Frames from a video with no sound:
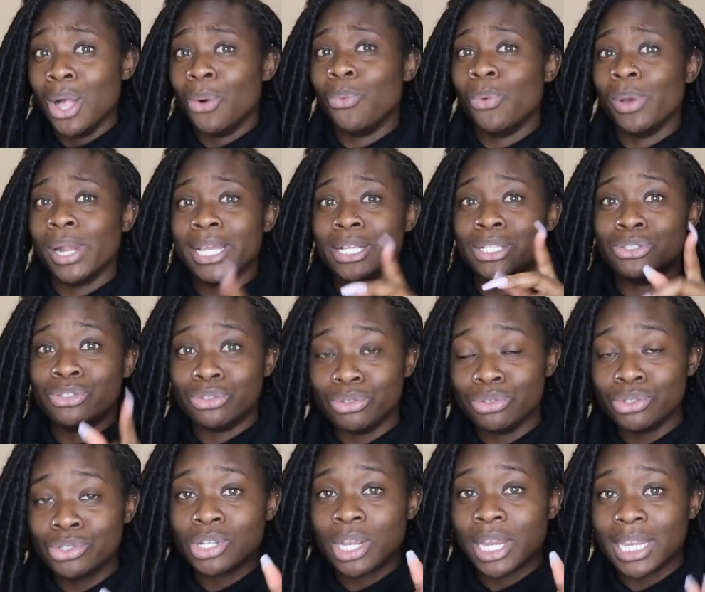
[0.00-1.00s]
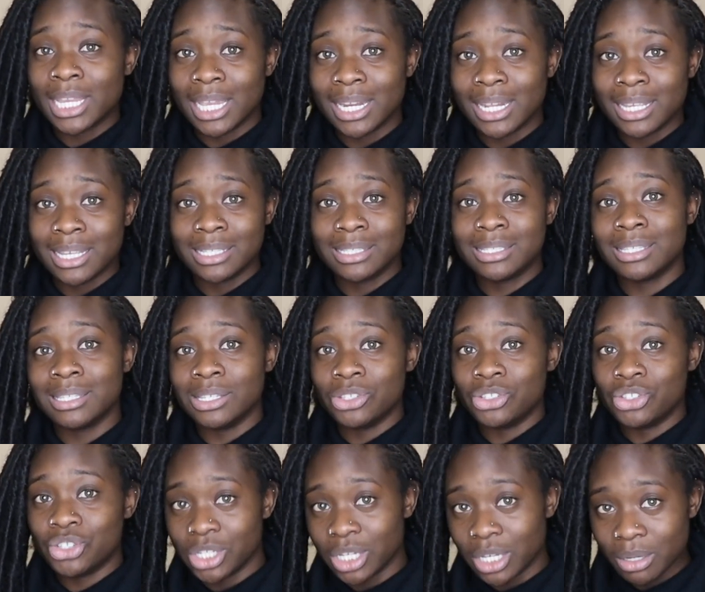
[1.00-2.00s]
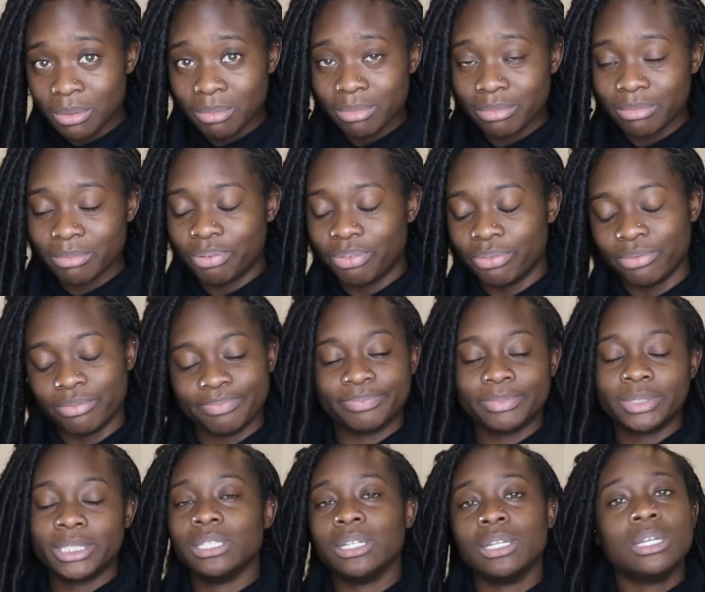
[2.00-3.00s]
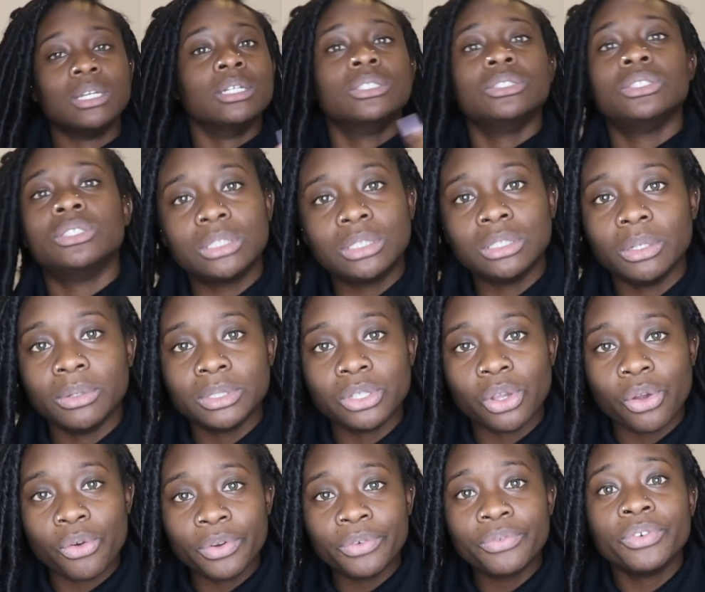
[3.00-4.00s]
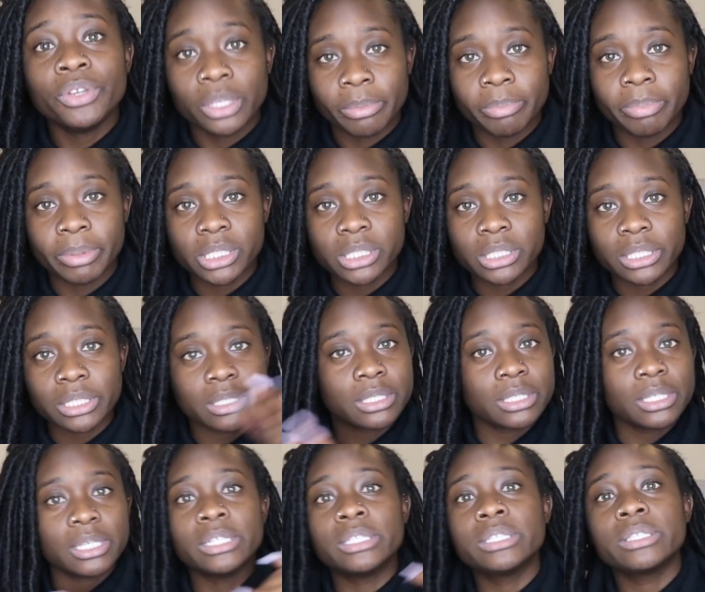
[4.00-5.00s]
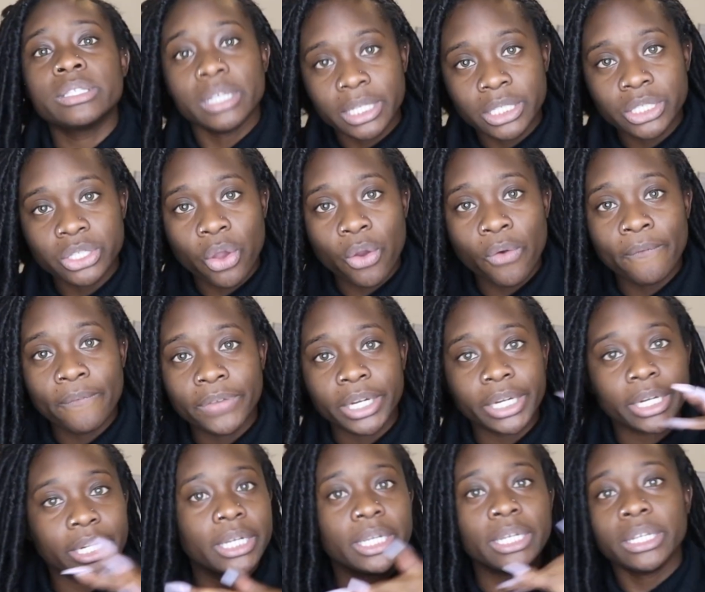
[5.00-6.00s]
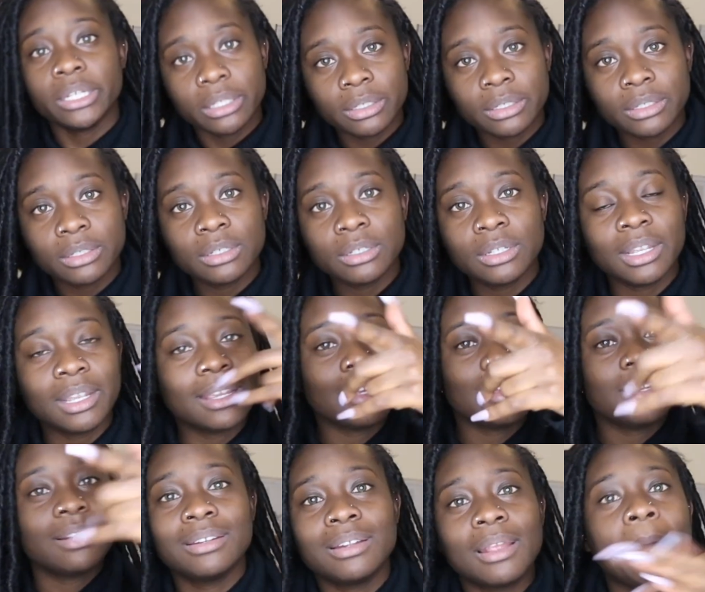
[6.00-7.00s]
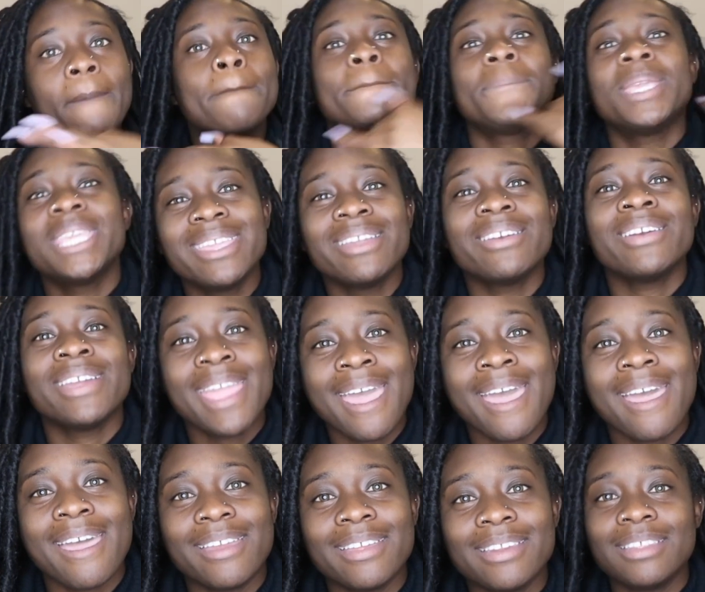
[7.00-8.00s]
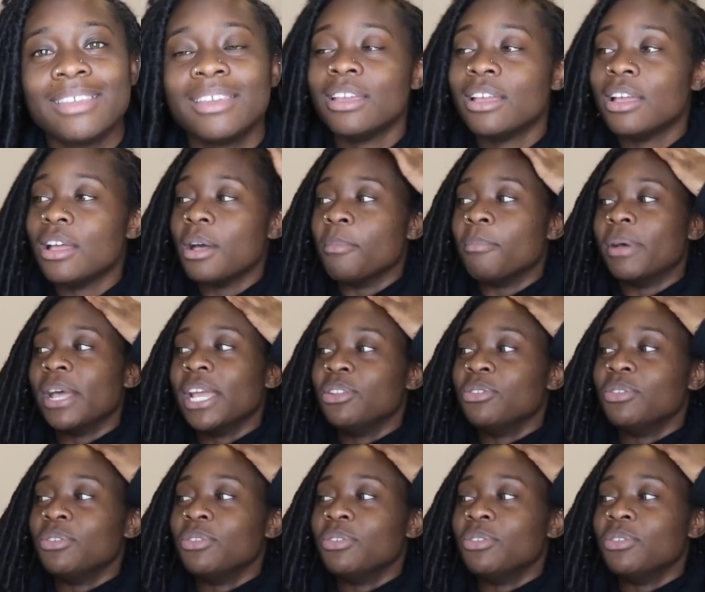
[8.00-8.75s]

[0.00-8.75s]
when I do start getting into the gym, just know it's over for you bitches. It's over. Period. But